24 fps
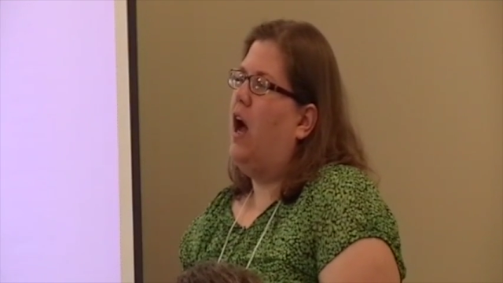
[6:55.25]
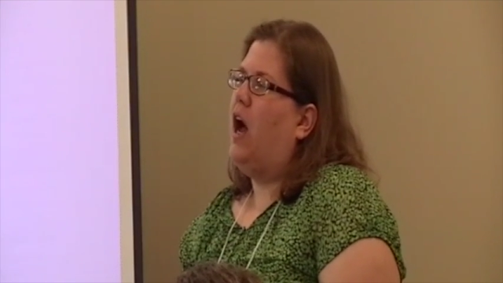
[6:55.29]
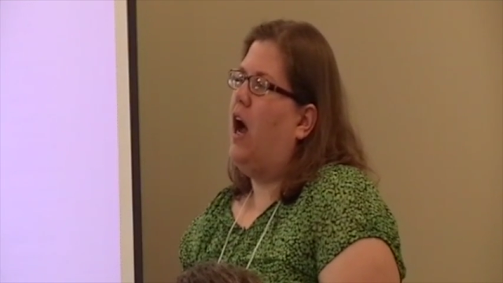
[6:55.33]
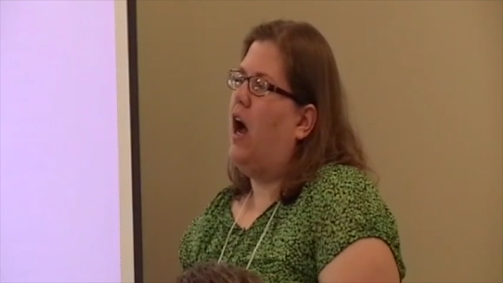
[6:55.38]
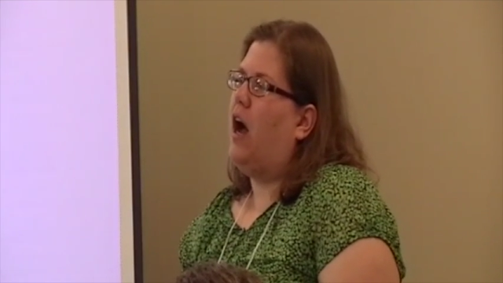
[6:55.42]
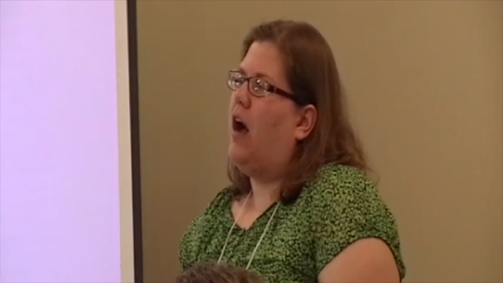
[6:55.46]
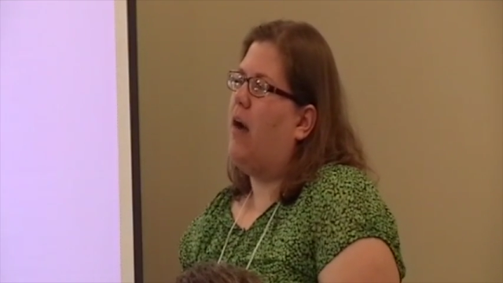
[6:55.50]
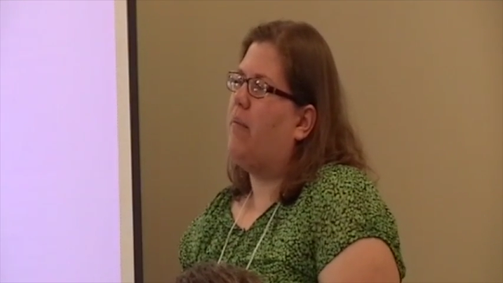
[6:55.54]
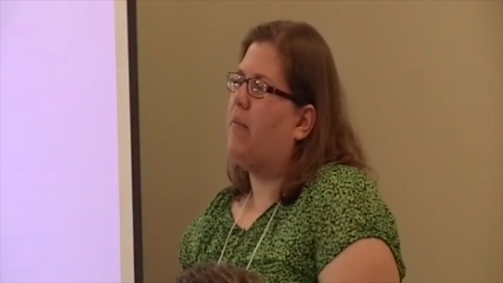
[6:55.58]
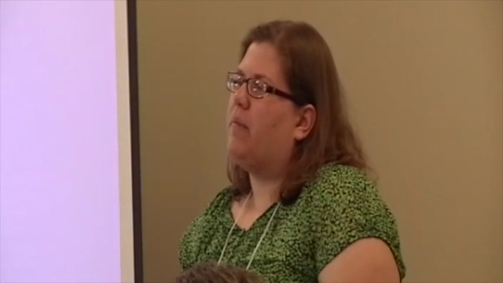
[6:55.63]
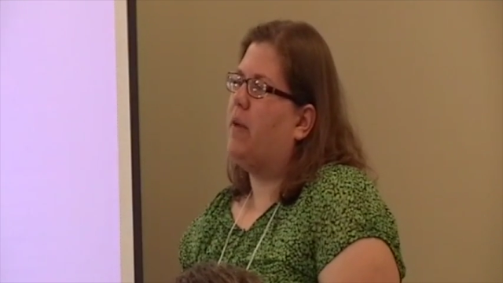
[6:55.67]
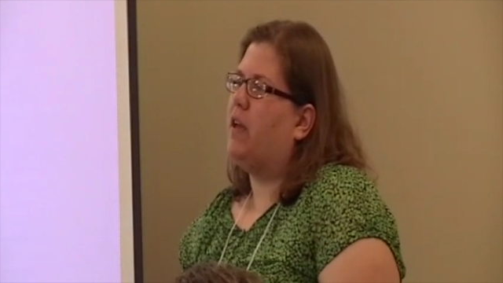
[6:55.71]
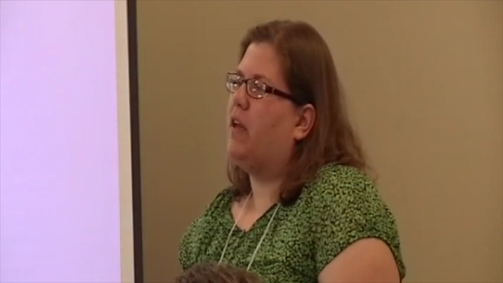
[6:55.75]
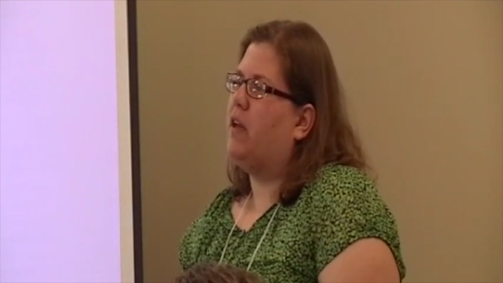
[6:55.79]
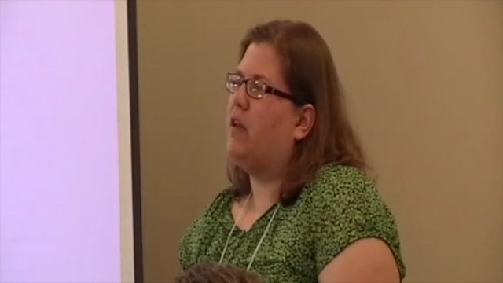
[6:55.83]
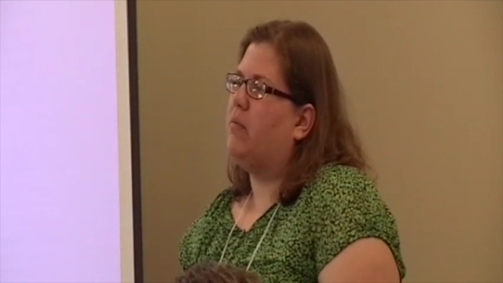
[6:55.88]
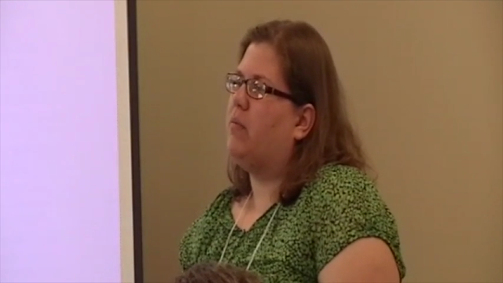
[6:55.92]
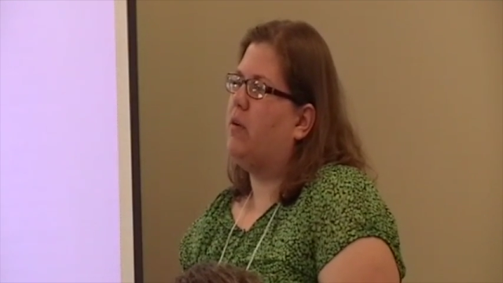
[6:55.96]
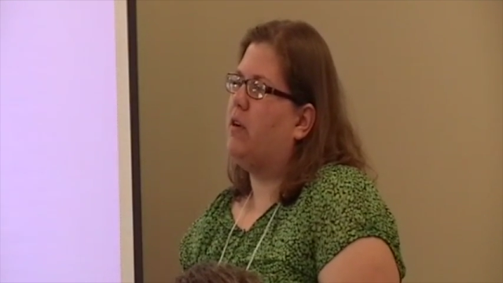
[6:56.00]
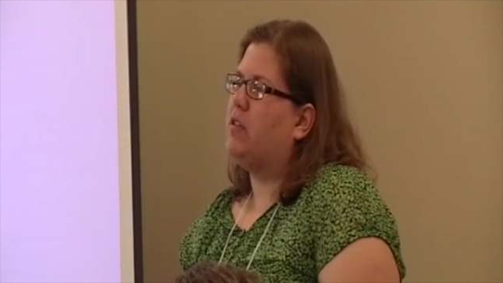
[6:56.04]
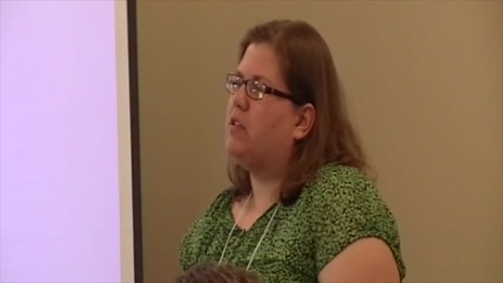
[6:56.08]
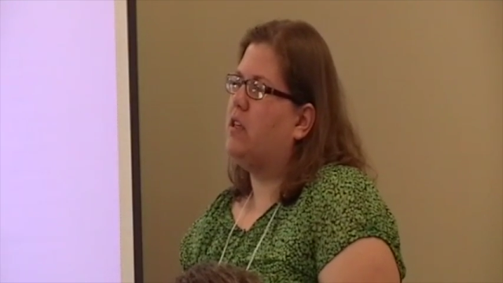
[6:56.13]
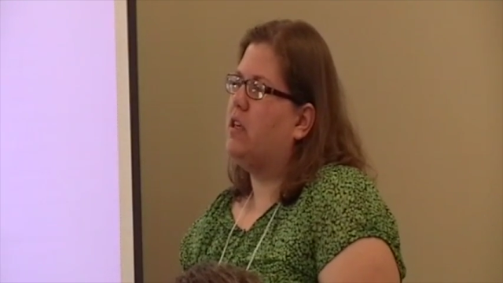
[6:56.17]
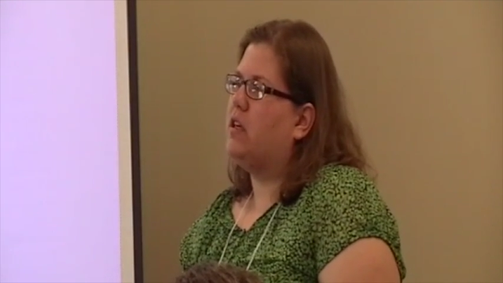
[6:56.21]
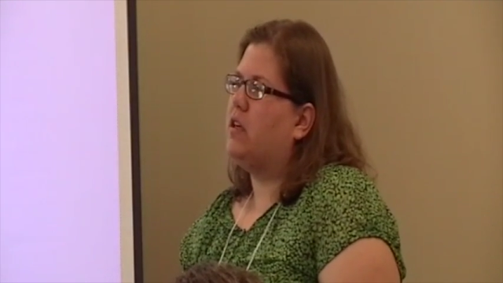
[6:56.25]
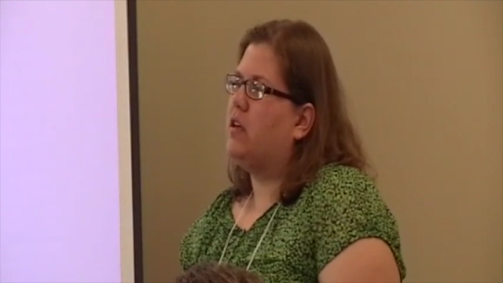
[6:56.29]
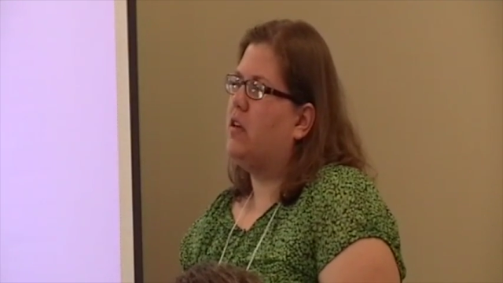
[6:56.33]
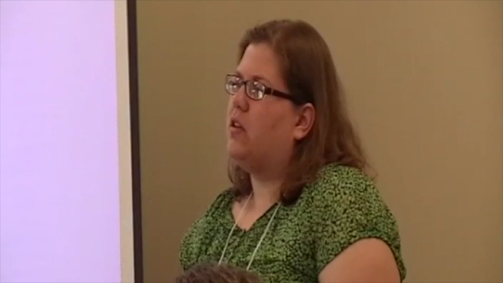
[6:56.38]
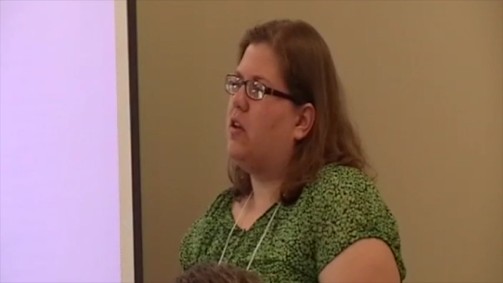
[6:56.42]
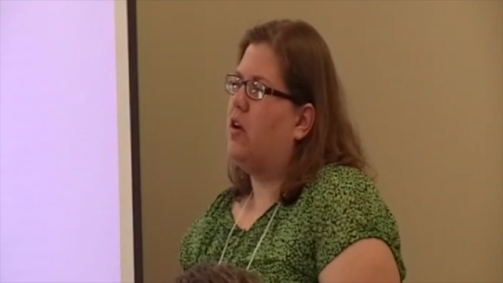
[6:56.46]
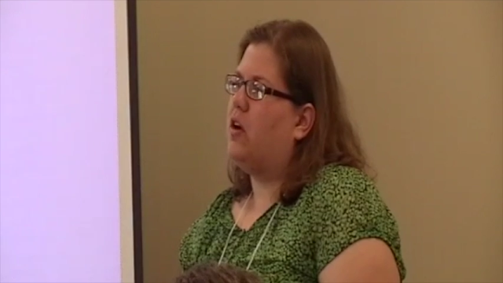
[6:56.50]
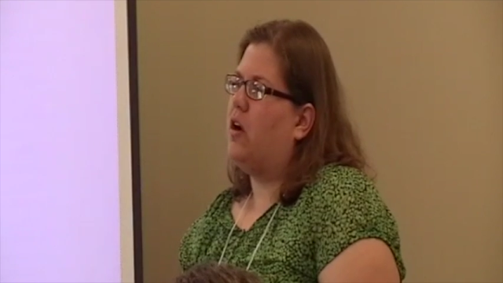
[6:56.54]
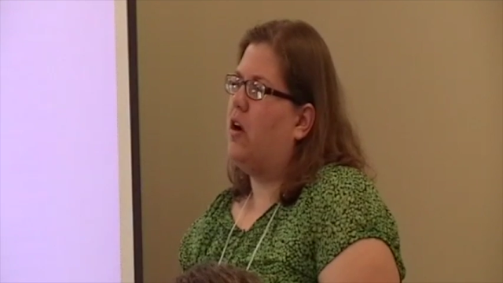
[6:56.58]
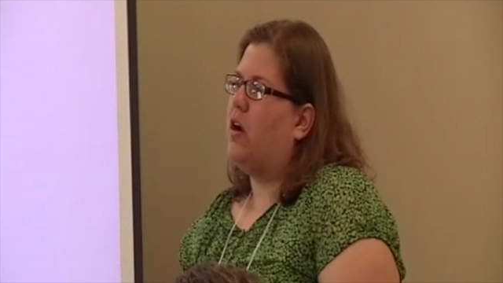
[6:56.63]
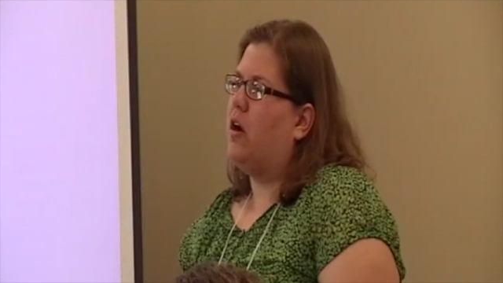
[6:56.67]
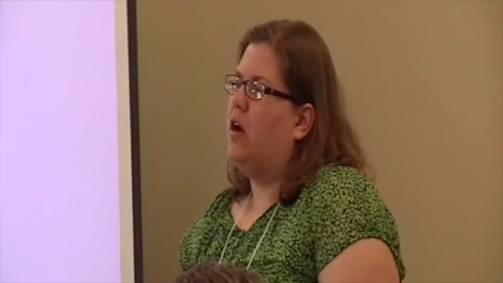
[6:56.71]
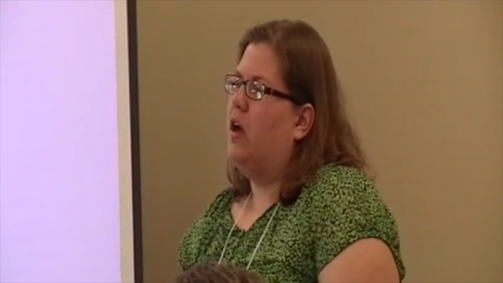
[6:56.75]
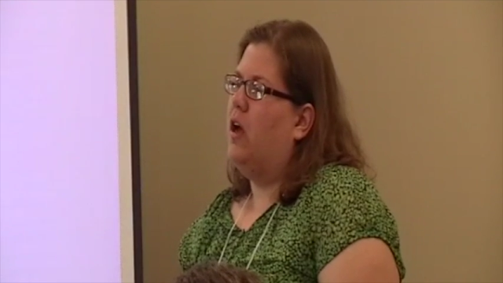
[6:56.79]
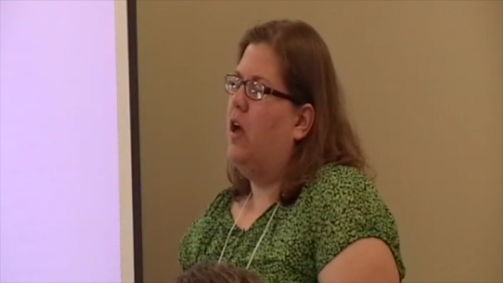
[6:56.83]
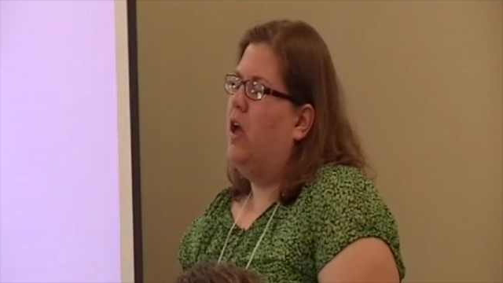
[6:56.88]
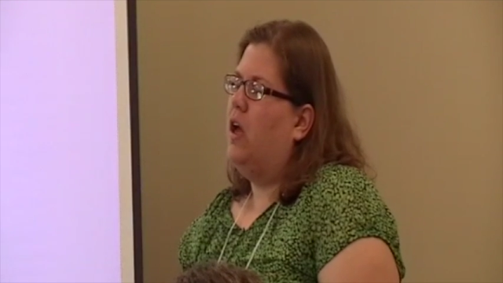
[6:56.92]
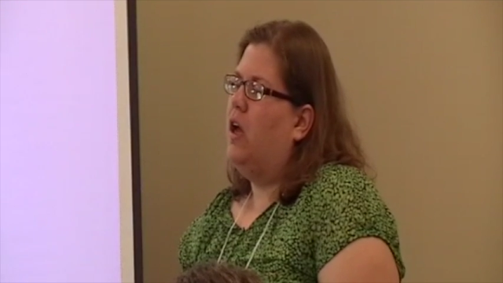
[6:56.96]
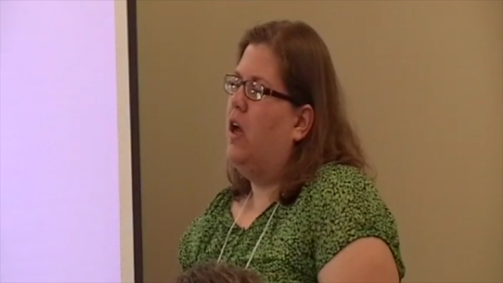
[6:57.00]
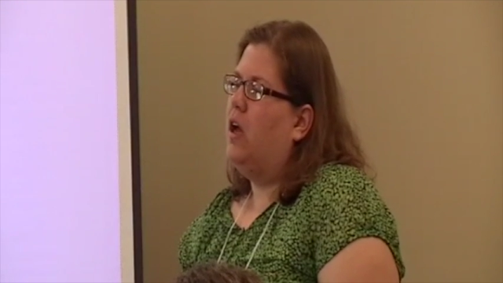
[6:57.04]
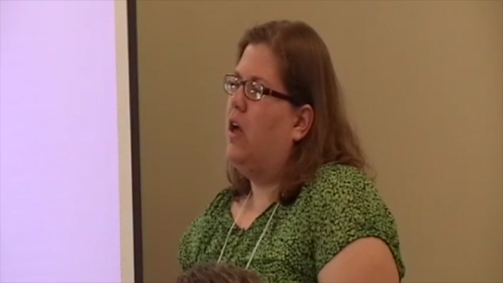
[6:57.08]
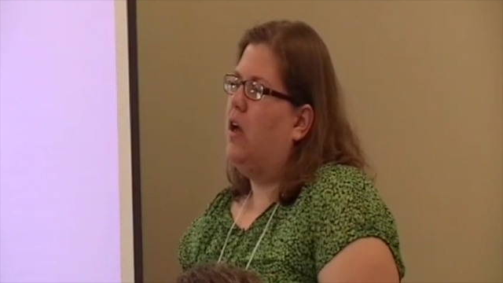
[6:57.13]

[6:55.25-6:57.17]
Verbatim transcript: Um, in particular,